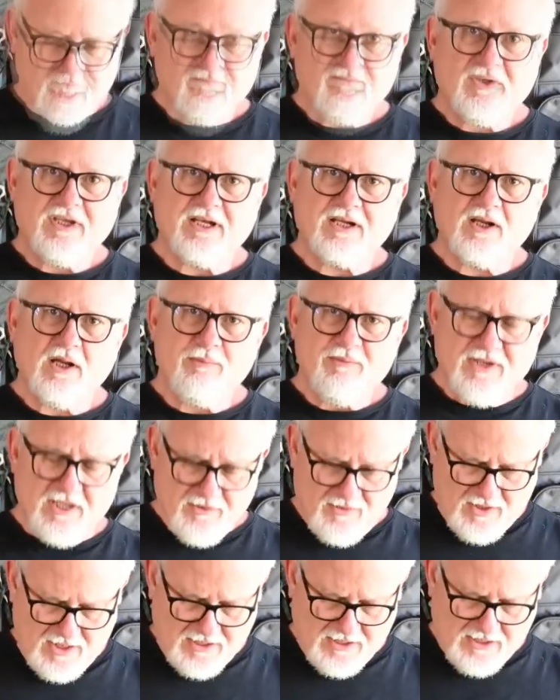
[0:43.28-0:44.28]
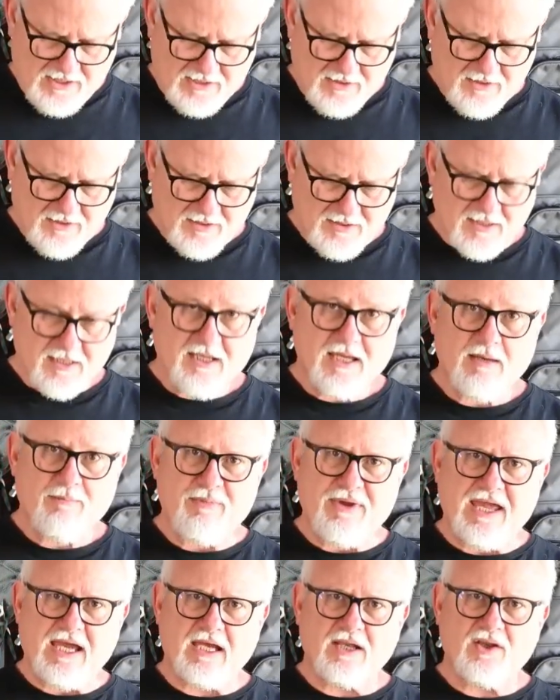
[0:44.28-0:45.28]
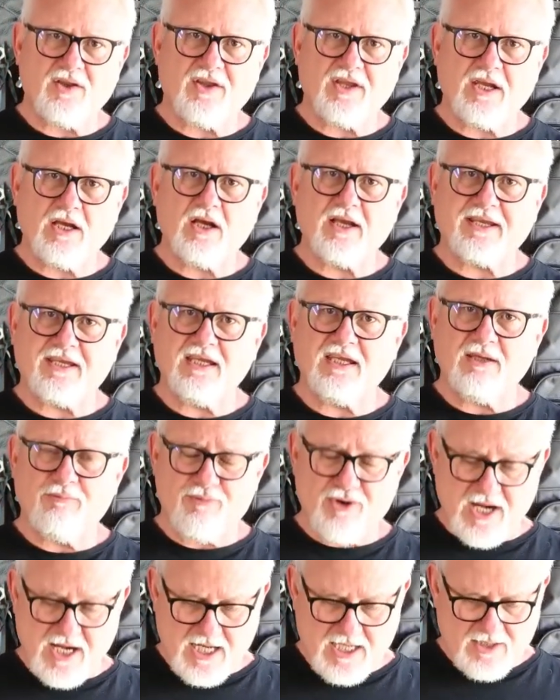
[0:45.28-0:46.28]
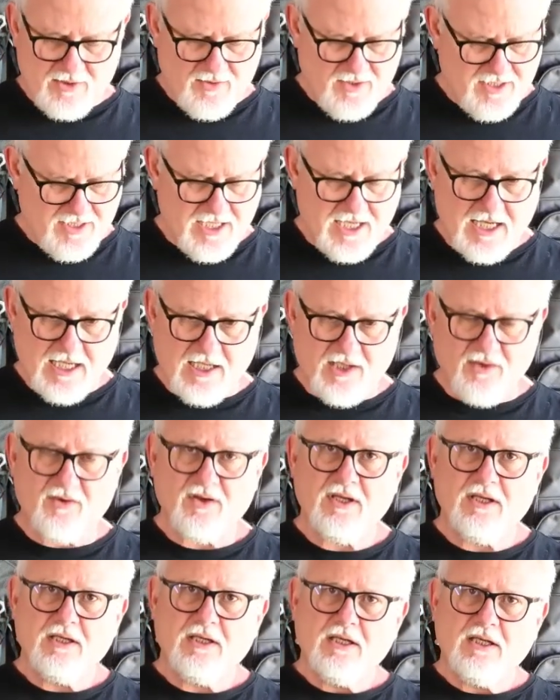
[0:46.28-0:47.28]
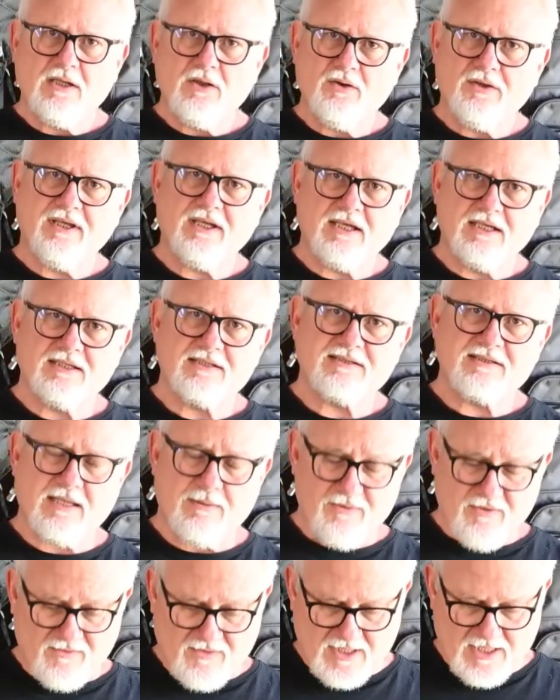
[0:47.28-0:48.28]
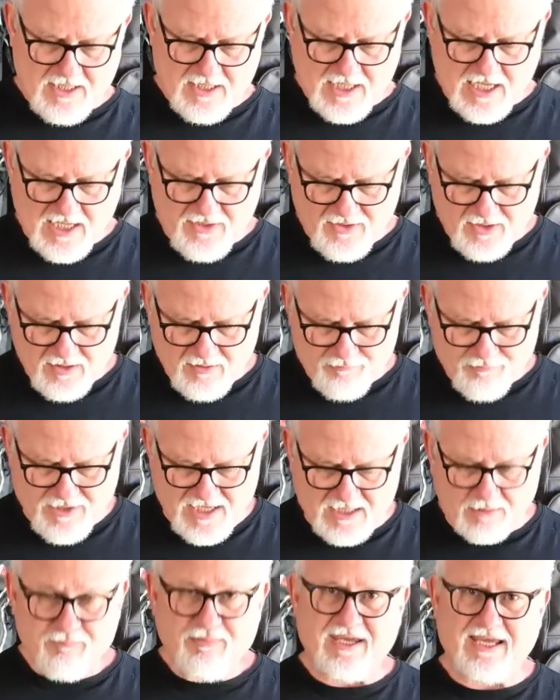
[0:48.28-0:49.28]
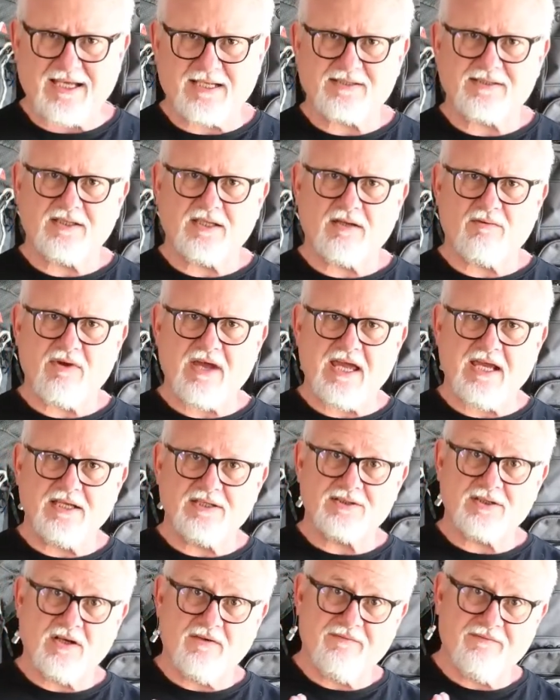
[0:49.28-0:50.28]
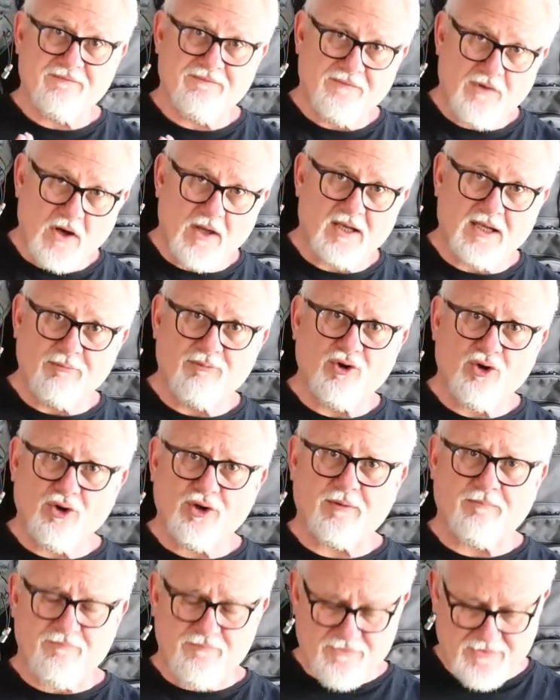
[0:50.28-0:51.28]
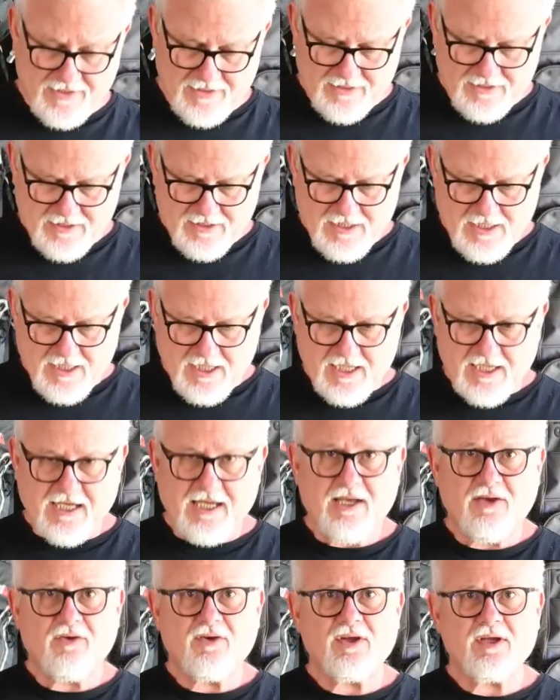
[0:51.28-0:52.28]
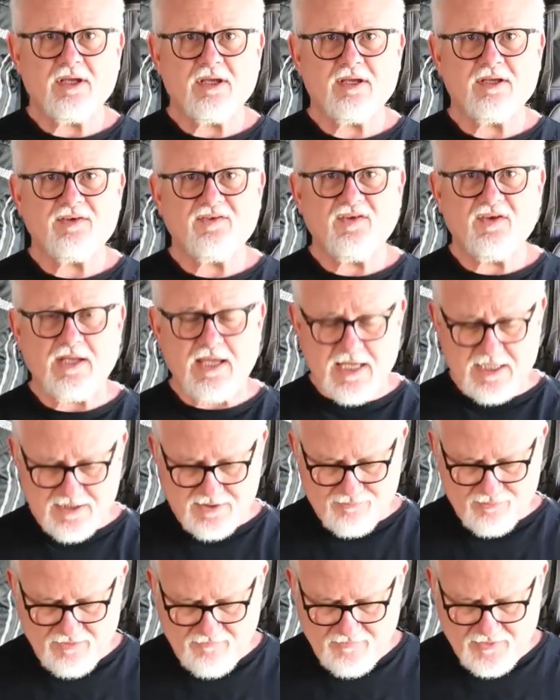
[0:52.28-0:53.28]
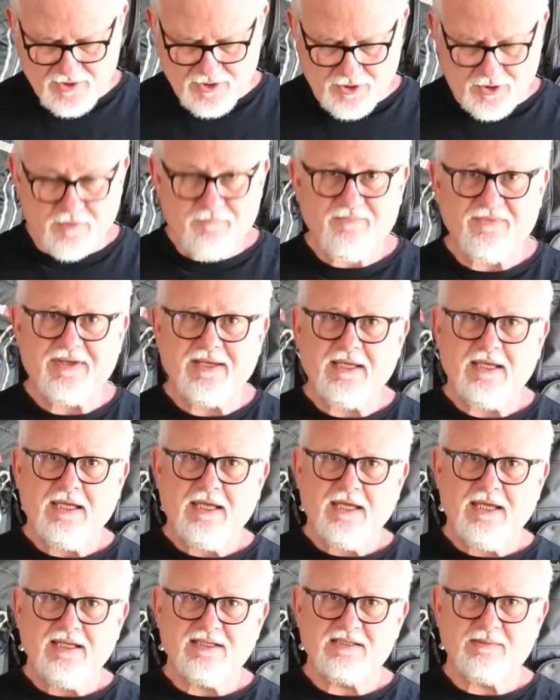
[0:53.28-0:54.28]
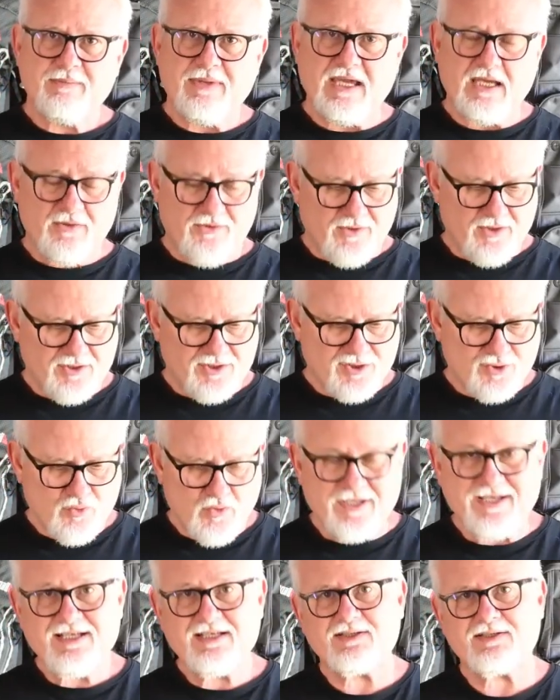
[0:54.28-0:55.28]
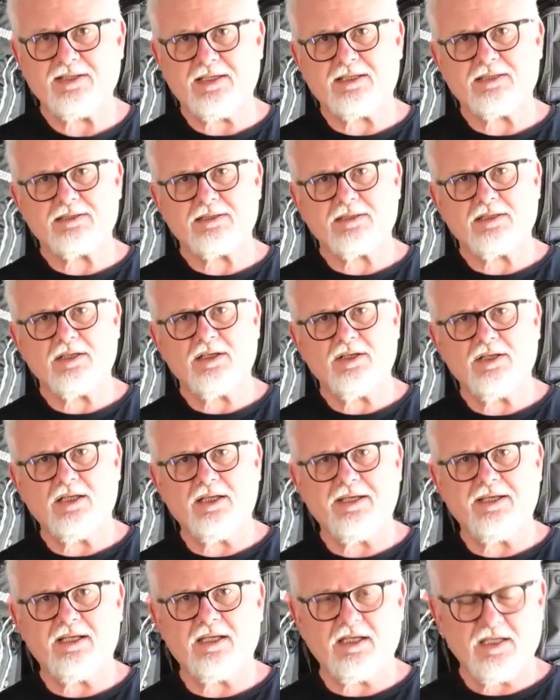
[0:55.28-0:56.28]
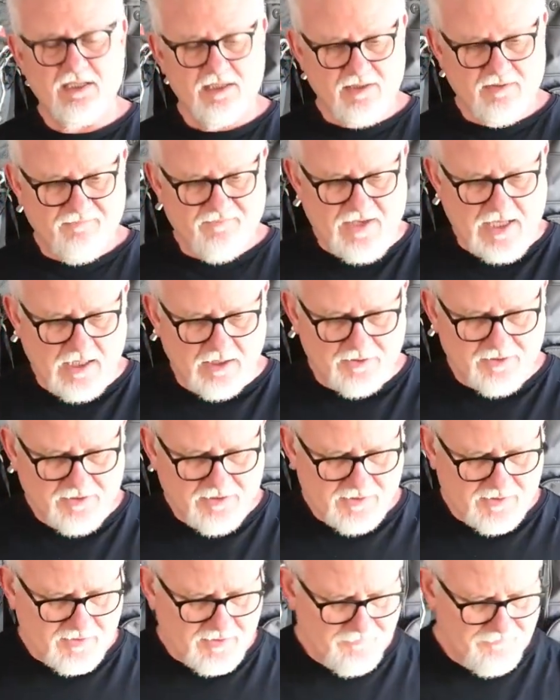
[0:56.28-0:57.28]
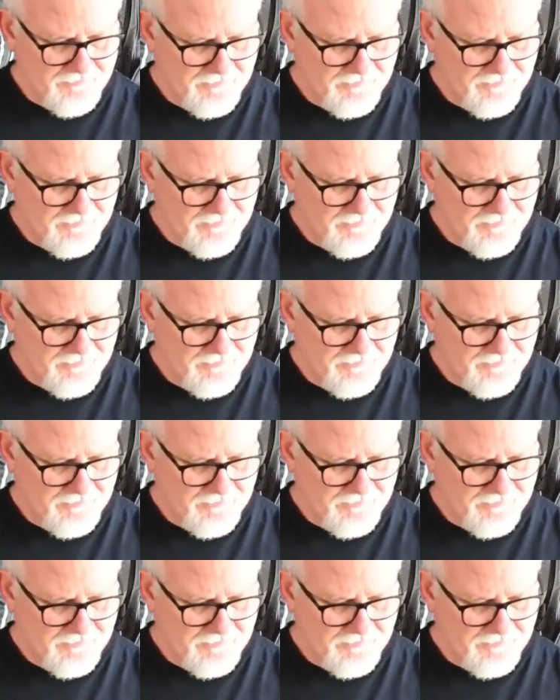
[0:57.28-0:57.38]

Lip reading: And it got me to thinking about the Ikea brand and looking at some of the other backpacks in the range. I finally bought them, and today's review is about the 26 litre varldens,